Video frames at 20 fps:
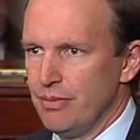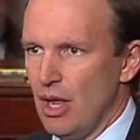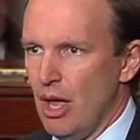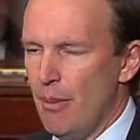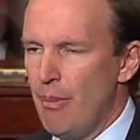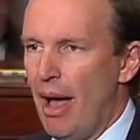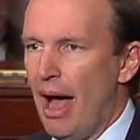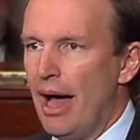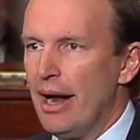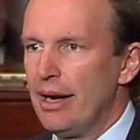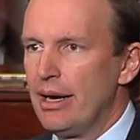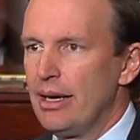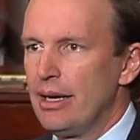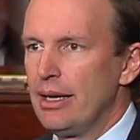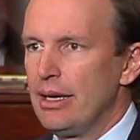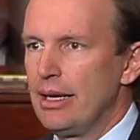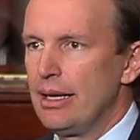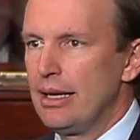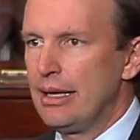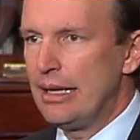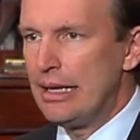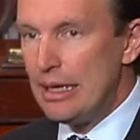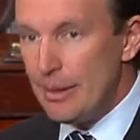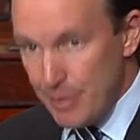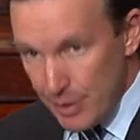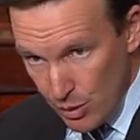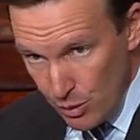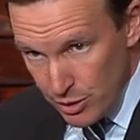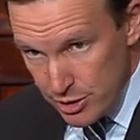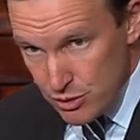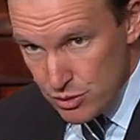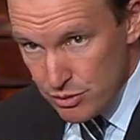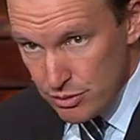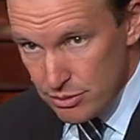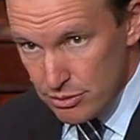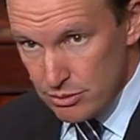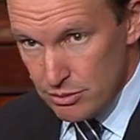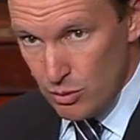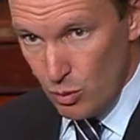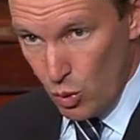about keeping what's
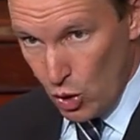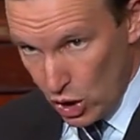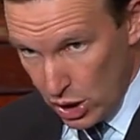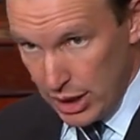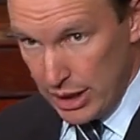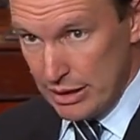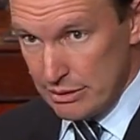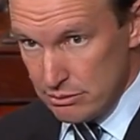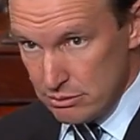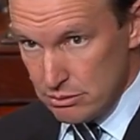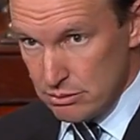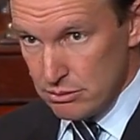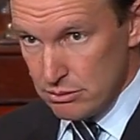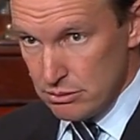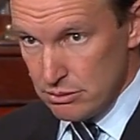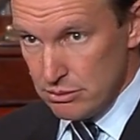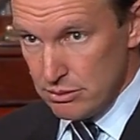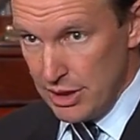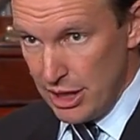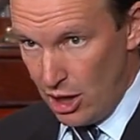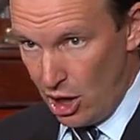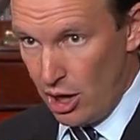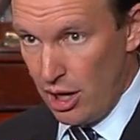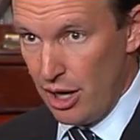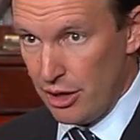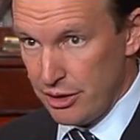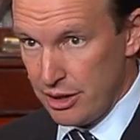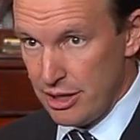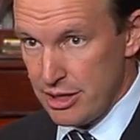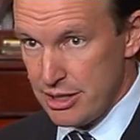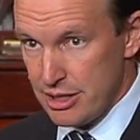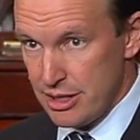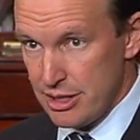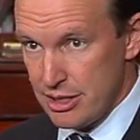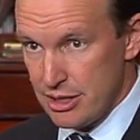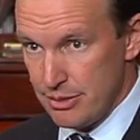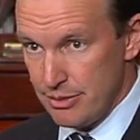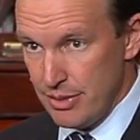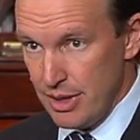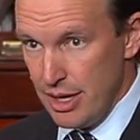working in our healthcare
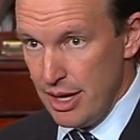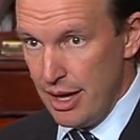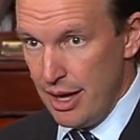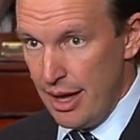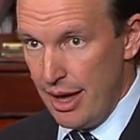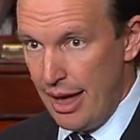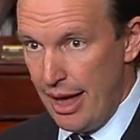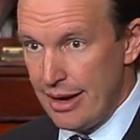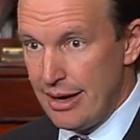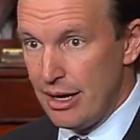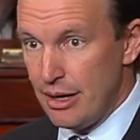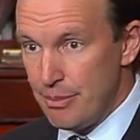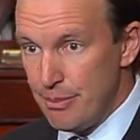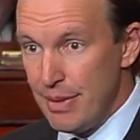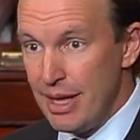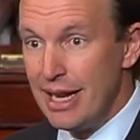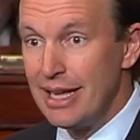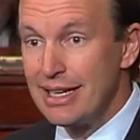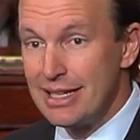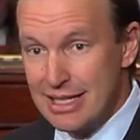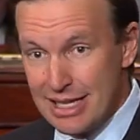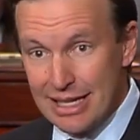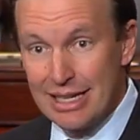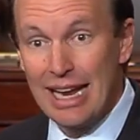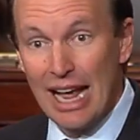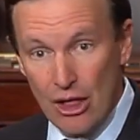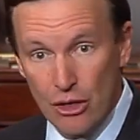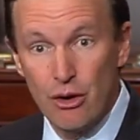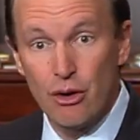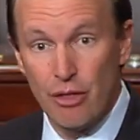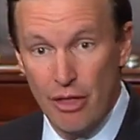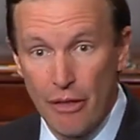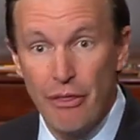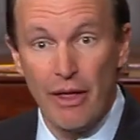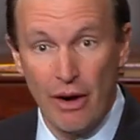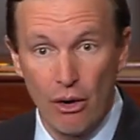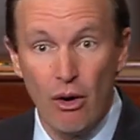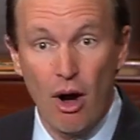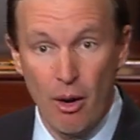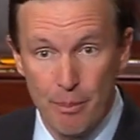system and admitting together that
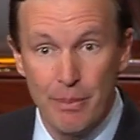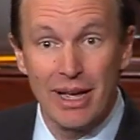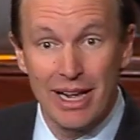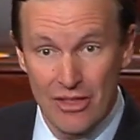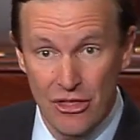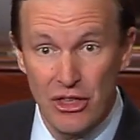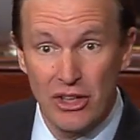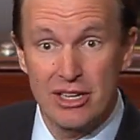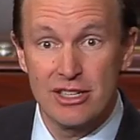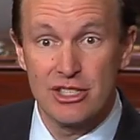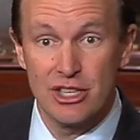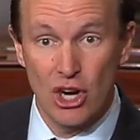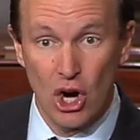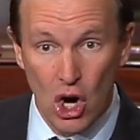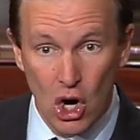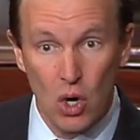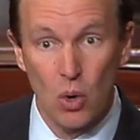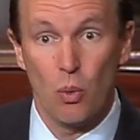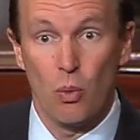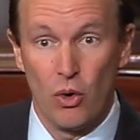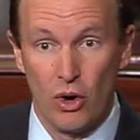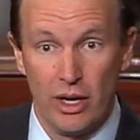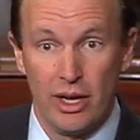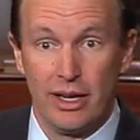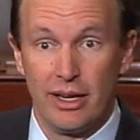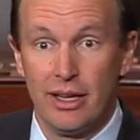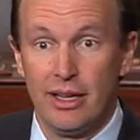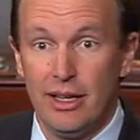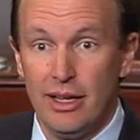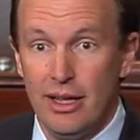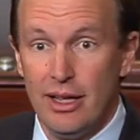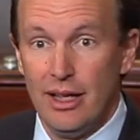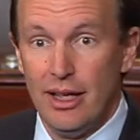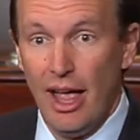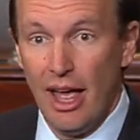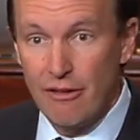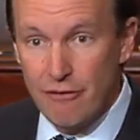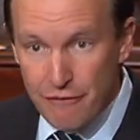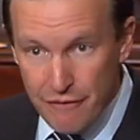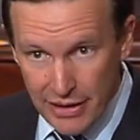there are big things that aren't working
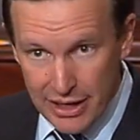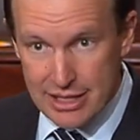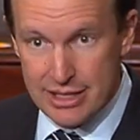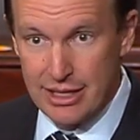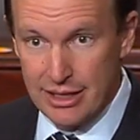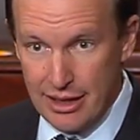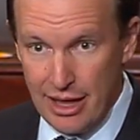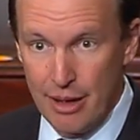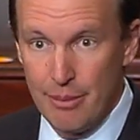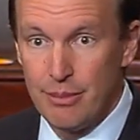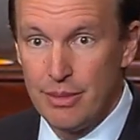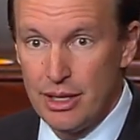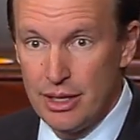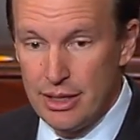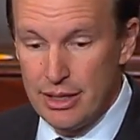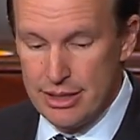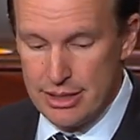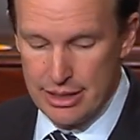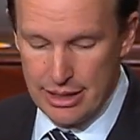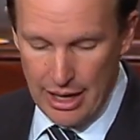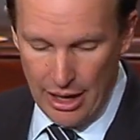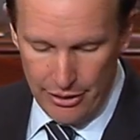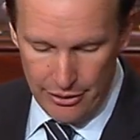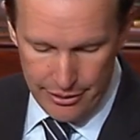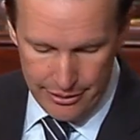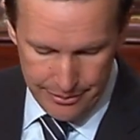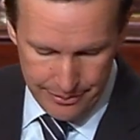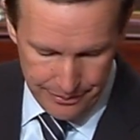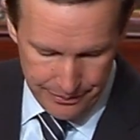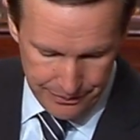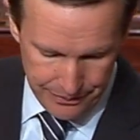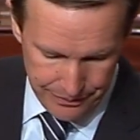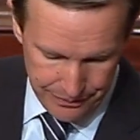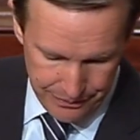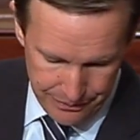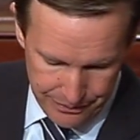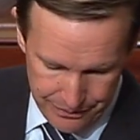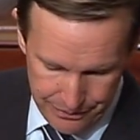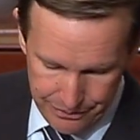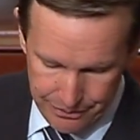and fixing them together.
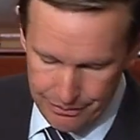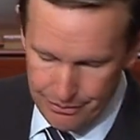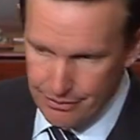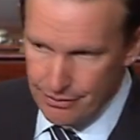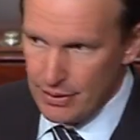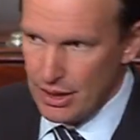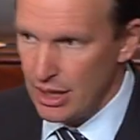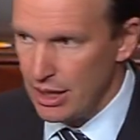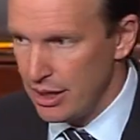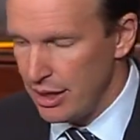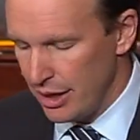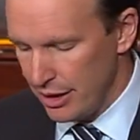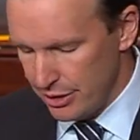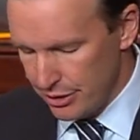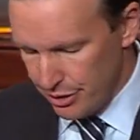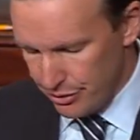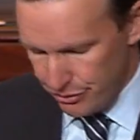I yield the